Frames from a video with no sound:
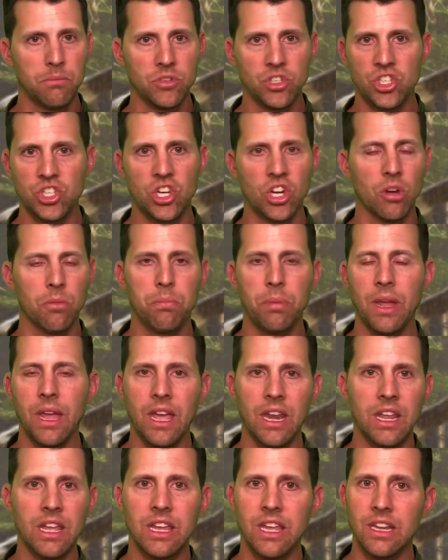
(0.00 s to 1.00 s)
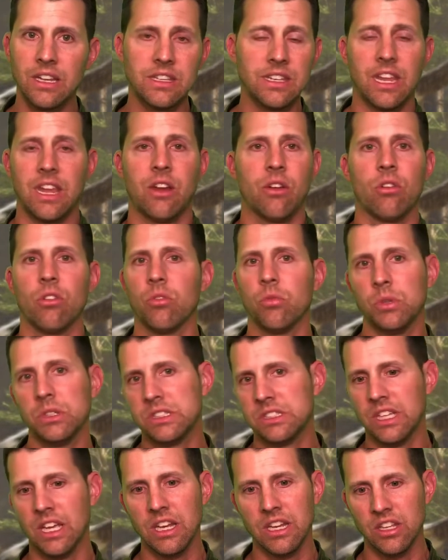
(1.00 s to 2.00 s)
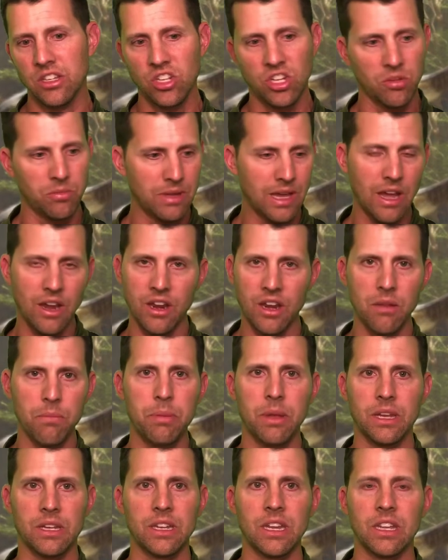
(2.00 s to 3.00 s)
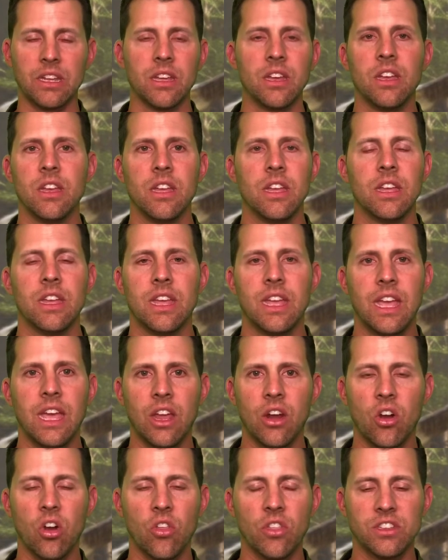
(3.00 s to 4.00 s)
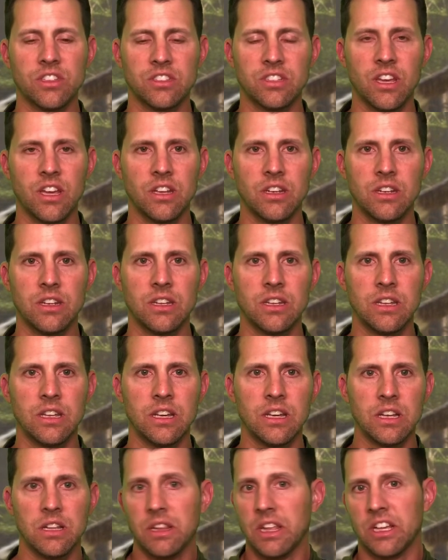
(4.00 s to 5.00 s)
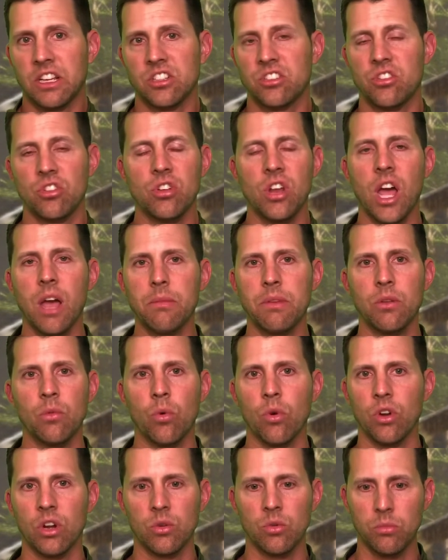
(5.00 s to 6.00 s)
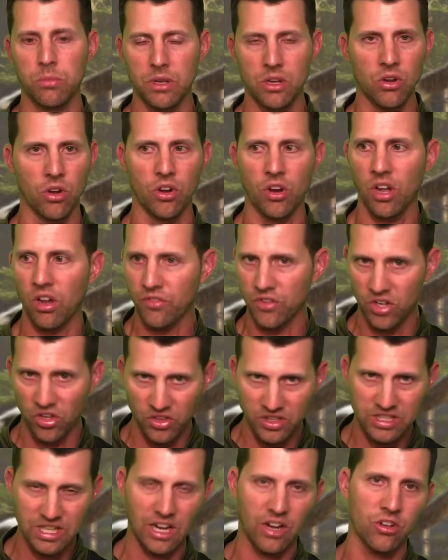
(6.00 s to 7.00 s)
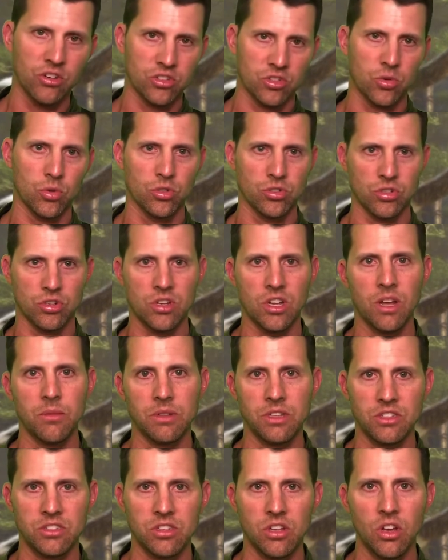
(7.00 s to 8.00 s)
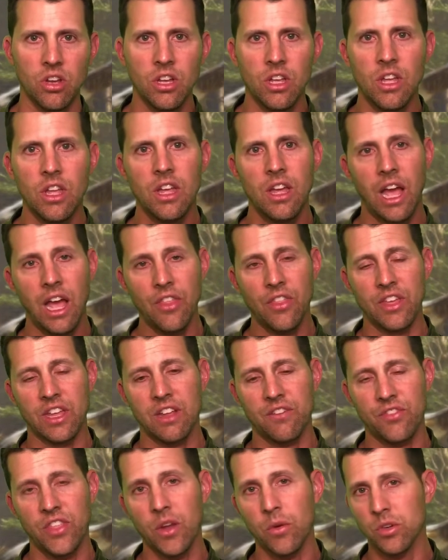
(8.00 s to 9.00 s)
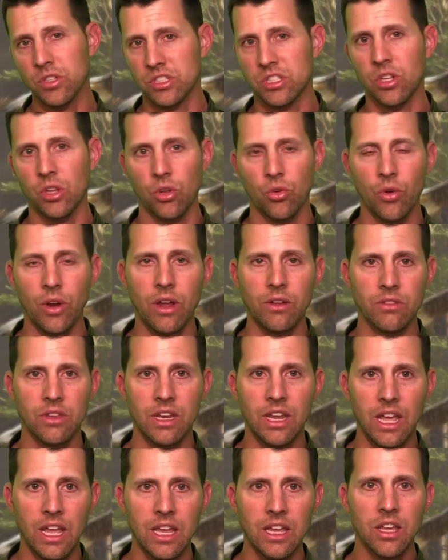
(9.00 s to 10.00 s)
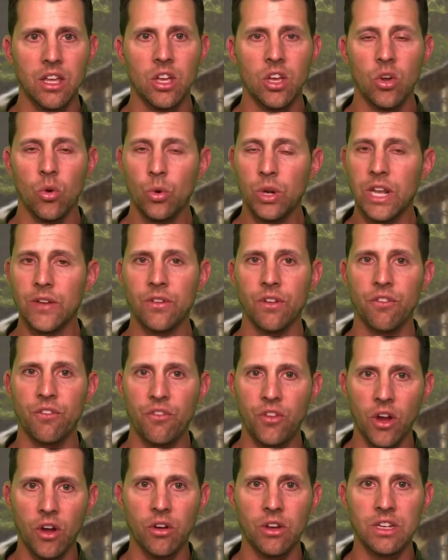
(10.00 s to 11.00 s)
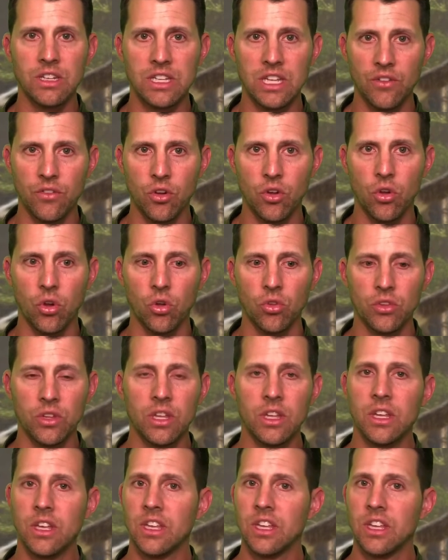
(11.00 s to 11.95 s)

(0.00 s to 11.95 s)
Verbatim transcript: Sheer panic and terror would set in. You could be out at a picnic and all of a sudden, uh, like a tsunami warning would be going off. You know, the pterosaurs are coming. So I think if they were still around today, we'd have a very difficult,